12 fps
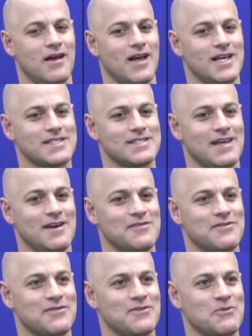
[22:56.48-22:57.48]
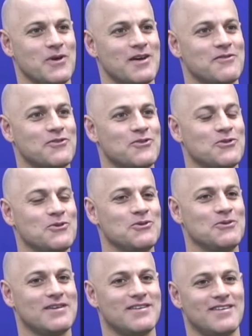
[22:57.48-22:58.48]
Asaf, we have
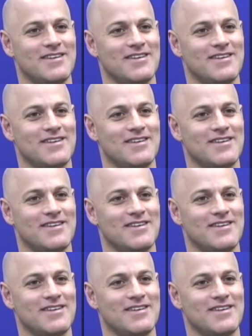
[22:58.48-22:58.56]
two